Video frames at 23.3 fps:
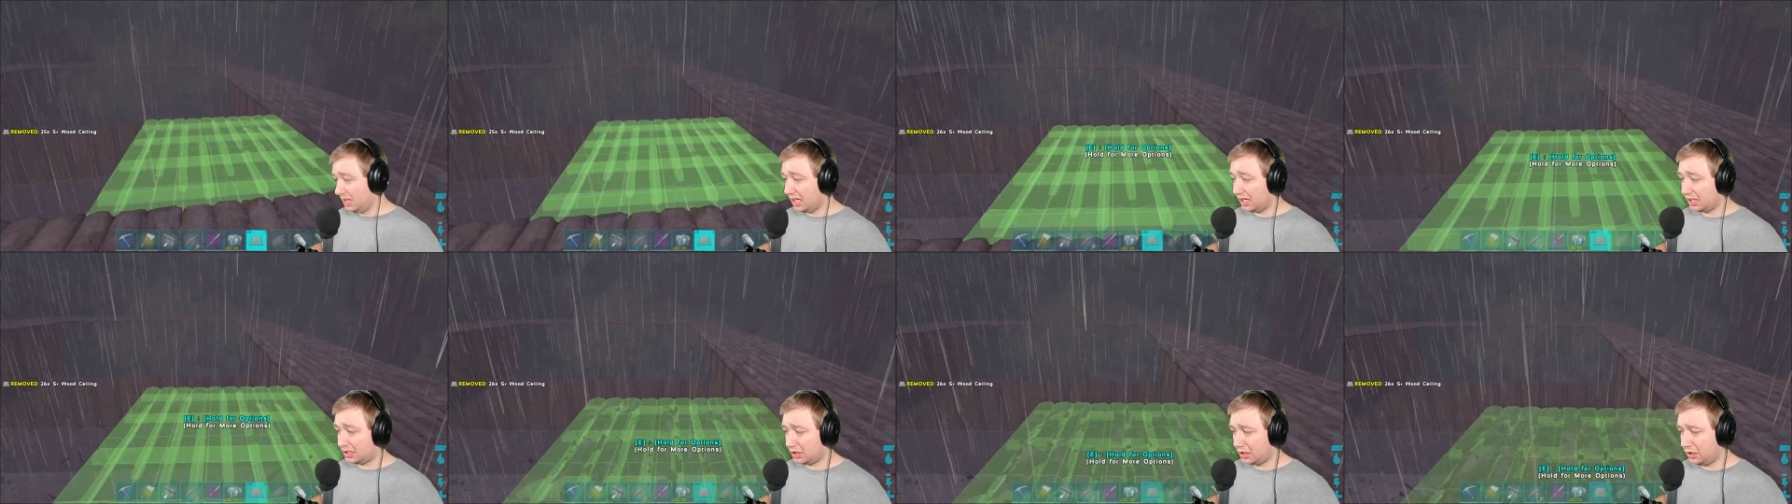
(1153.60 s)

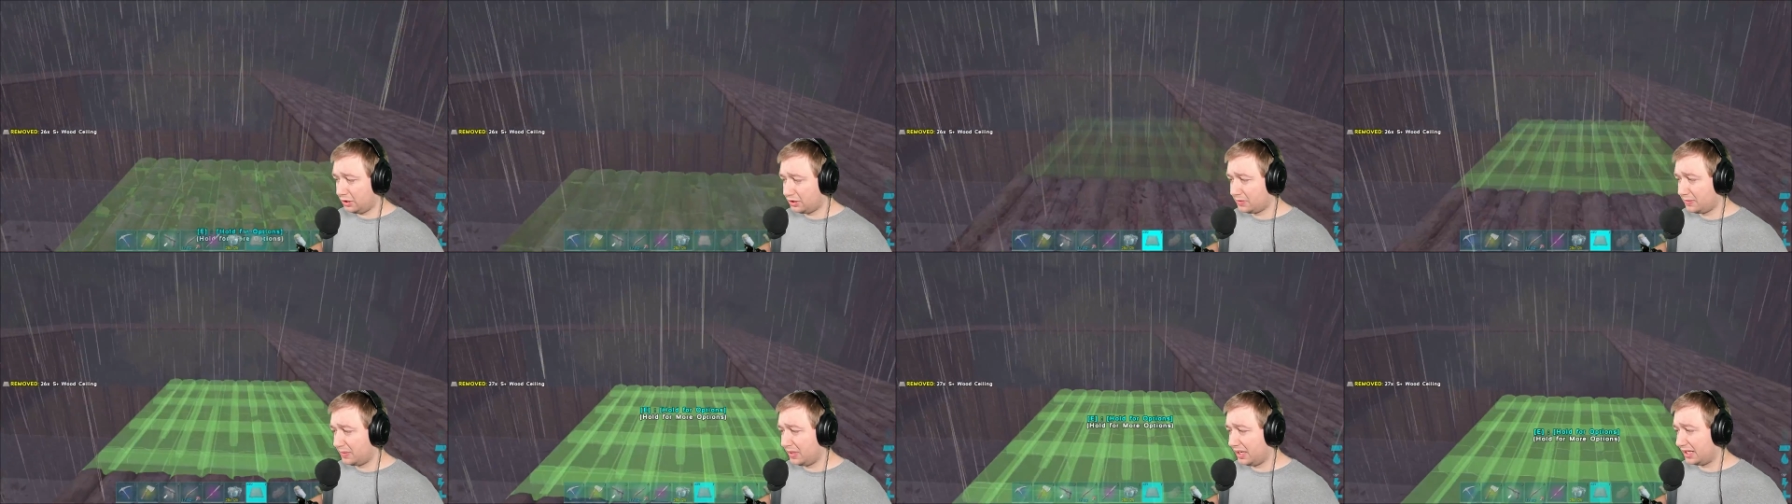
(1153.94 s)

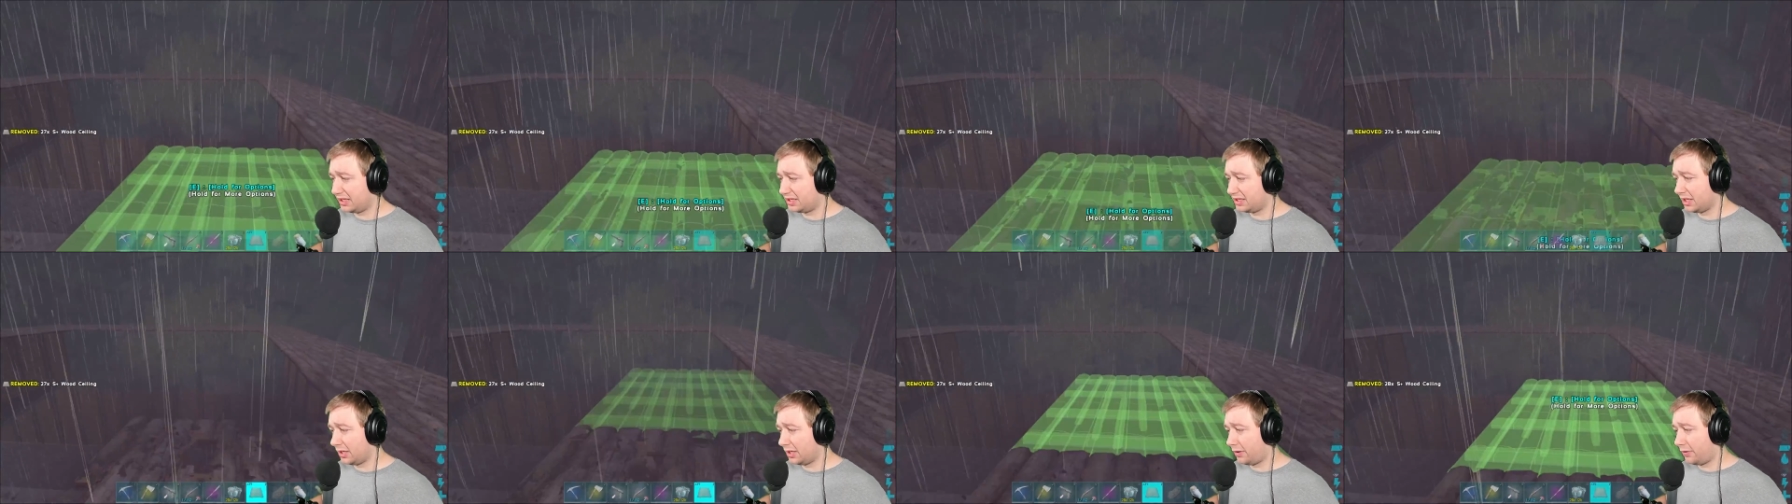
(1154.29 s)
Excuse
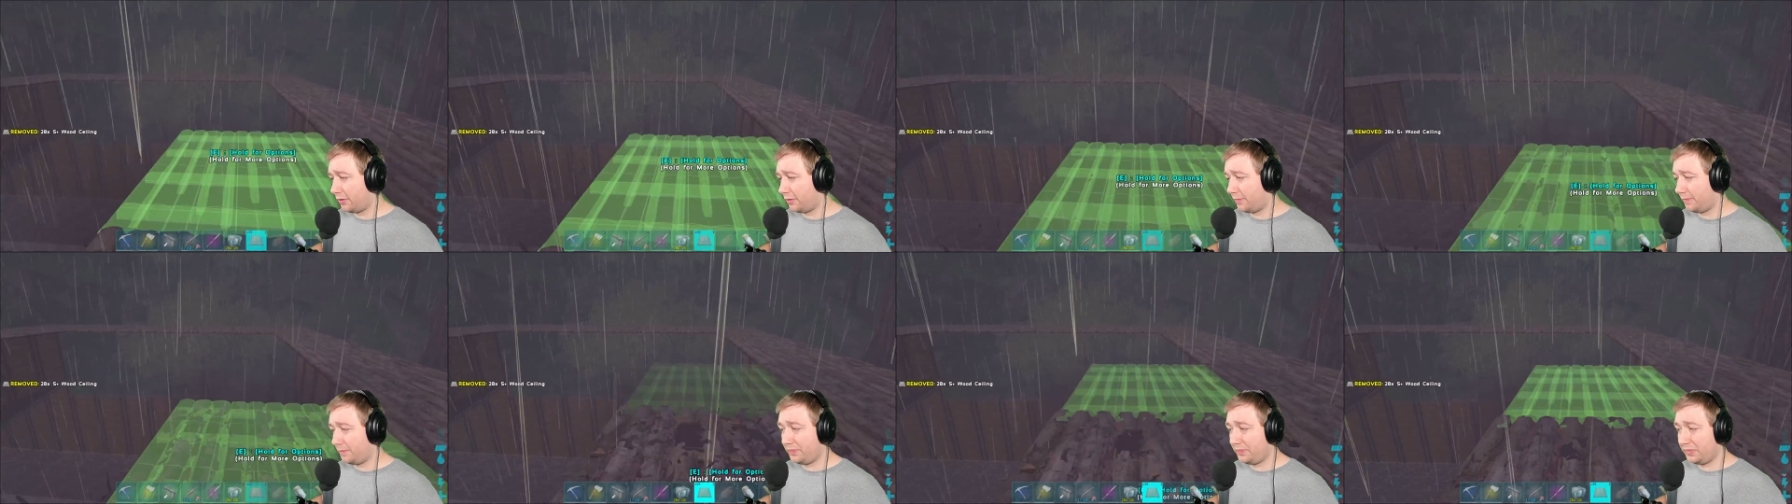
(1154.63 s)
me.
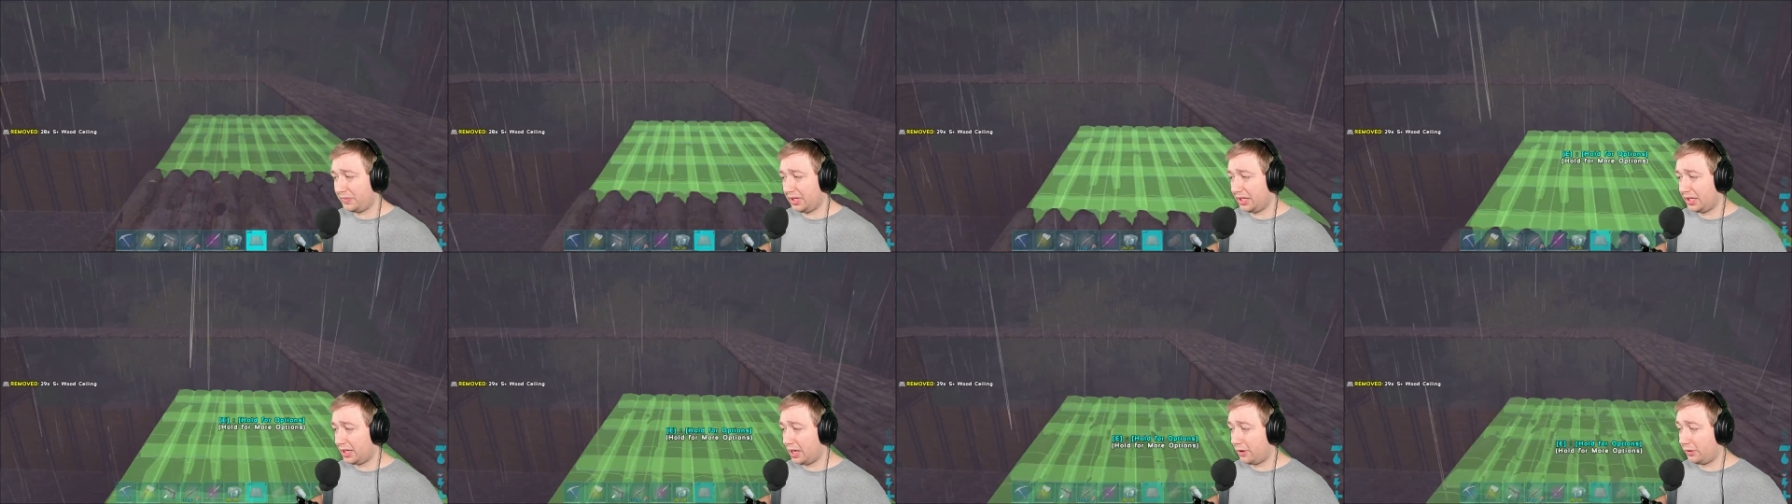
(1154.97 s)
So,
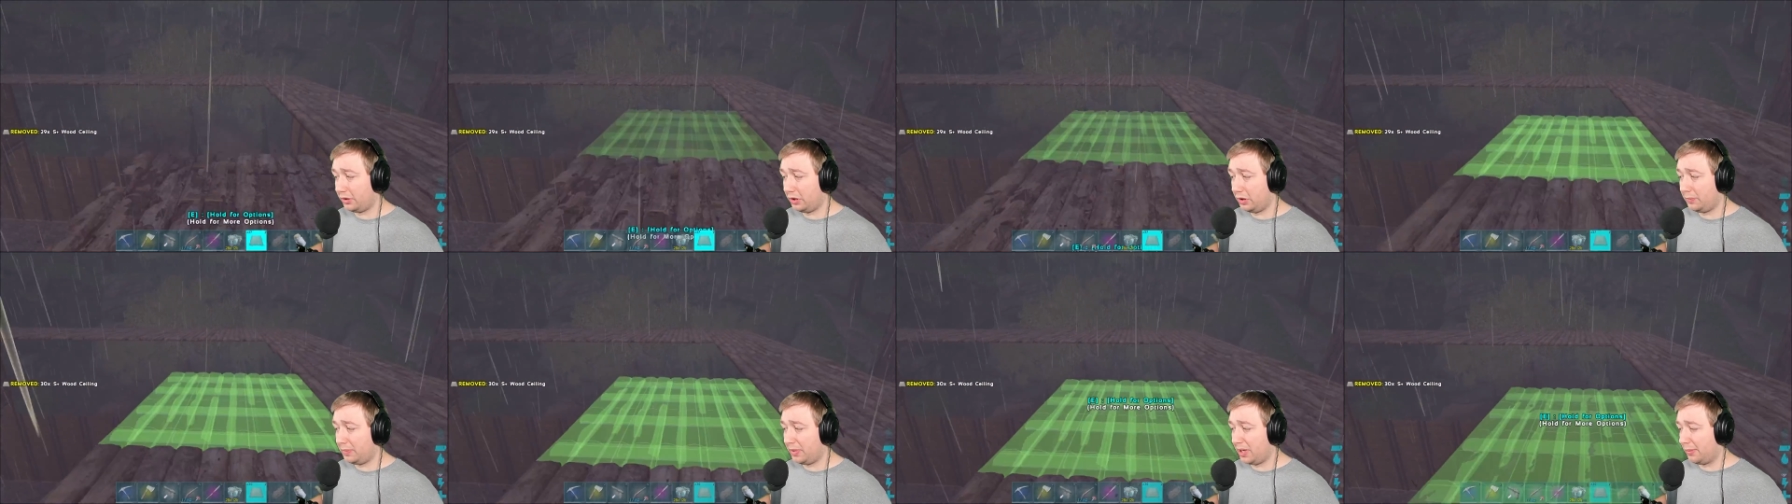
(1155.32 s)
you know,
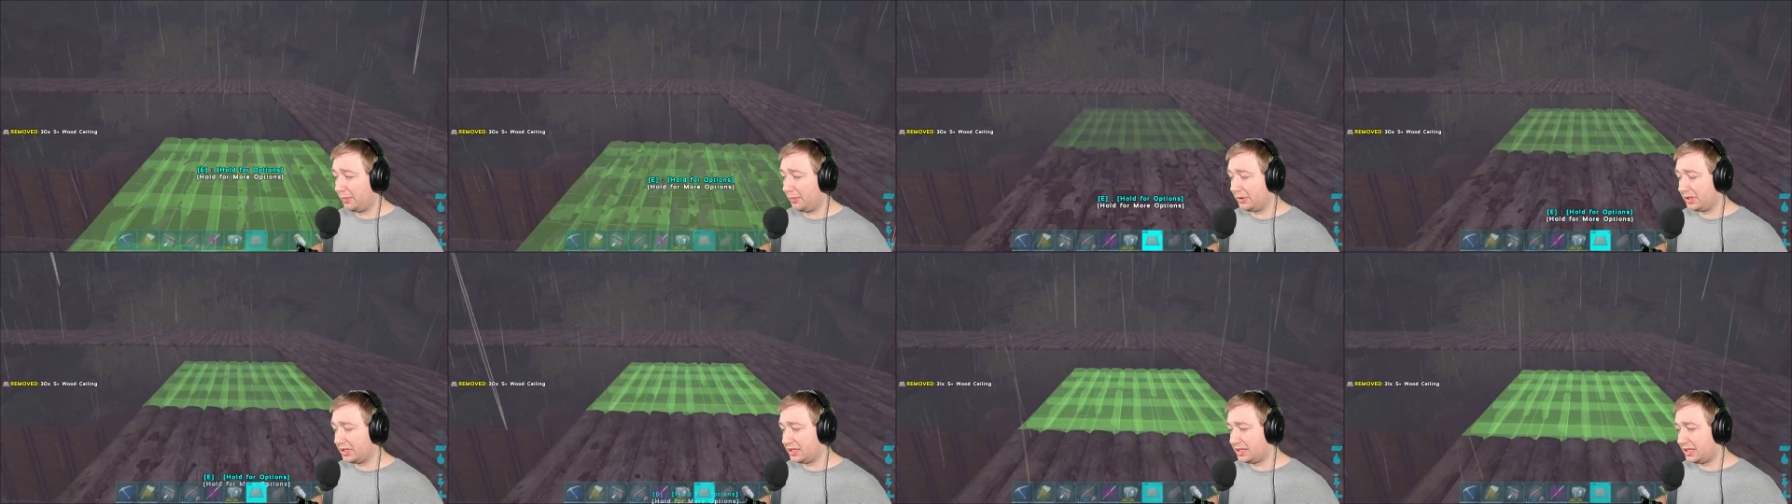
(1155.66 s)
you'd be
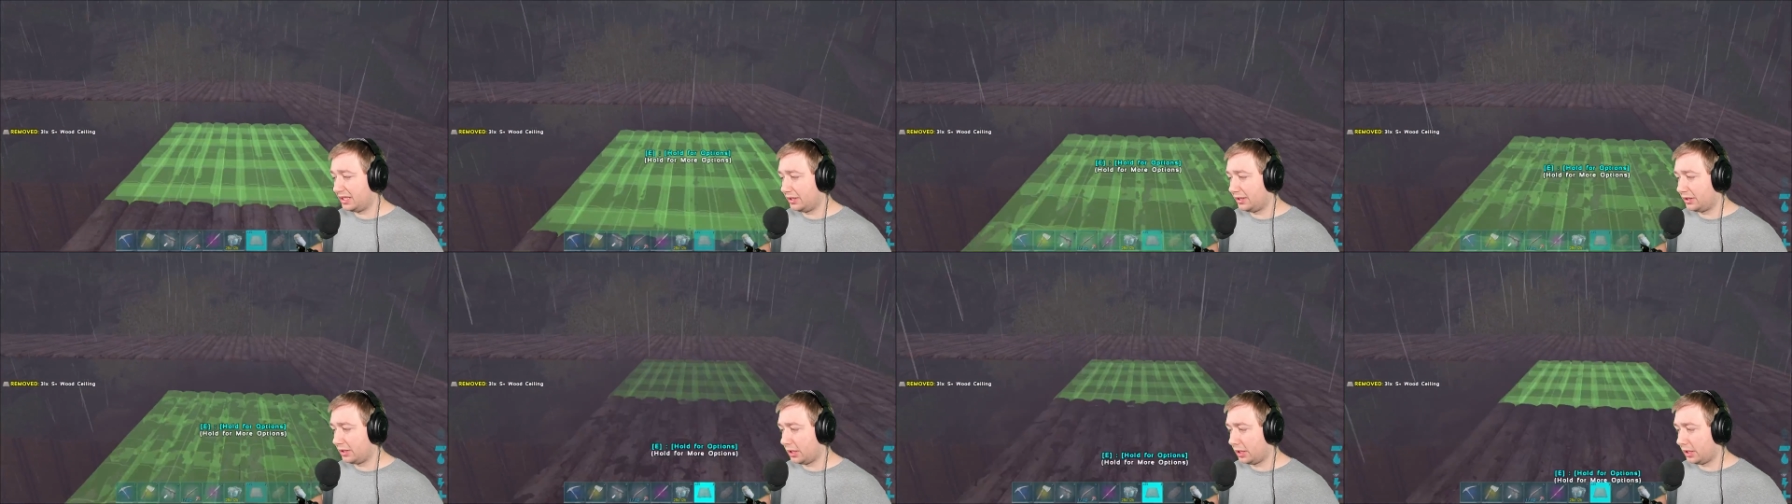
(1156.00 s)
able to
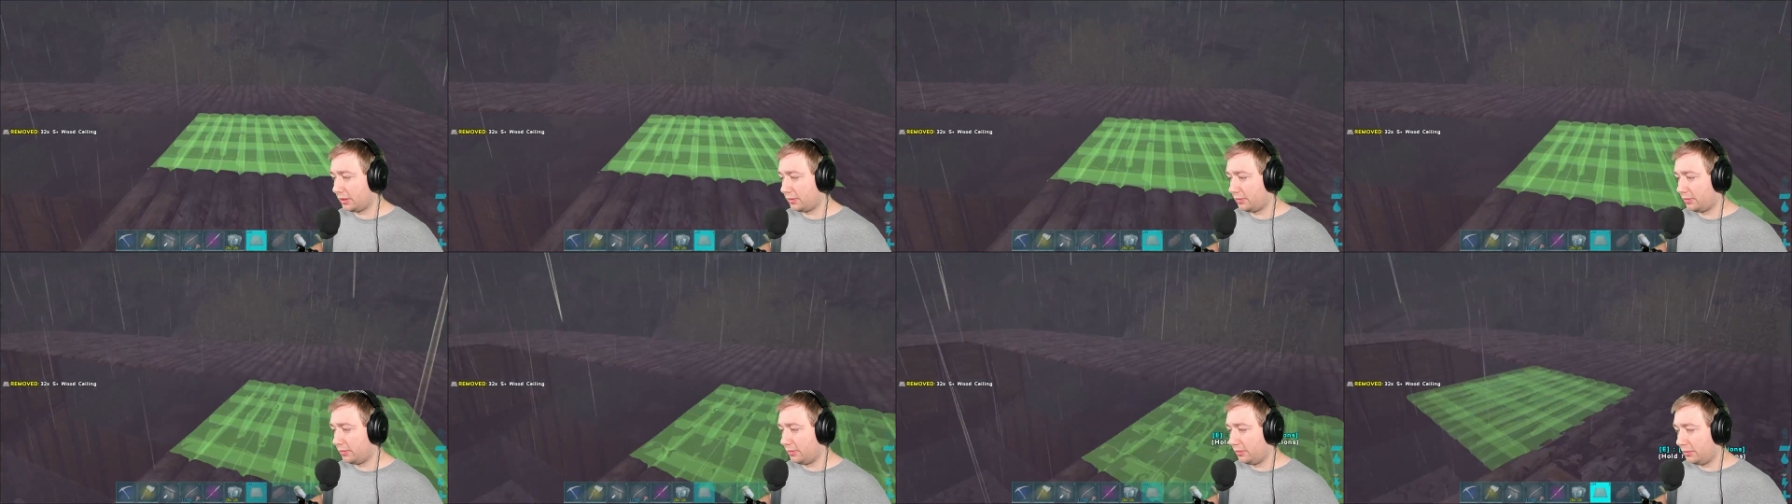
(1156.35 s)
see
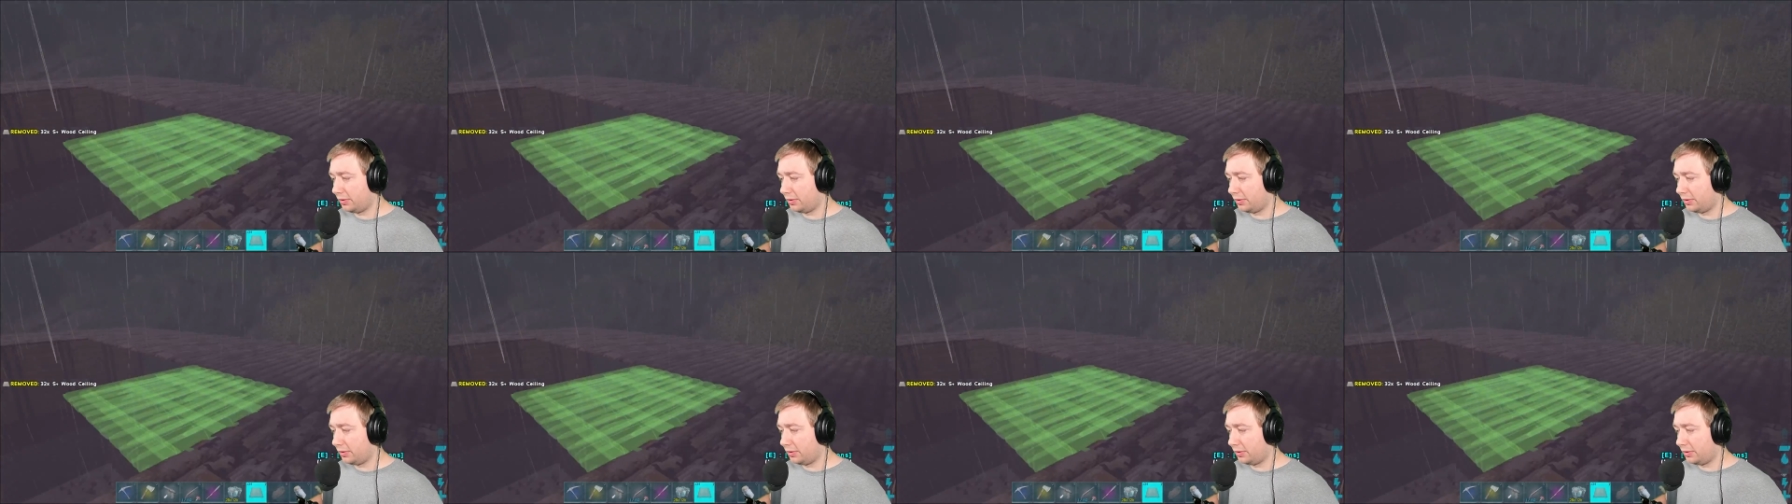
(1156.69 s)
the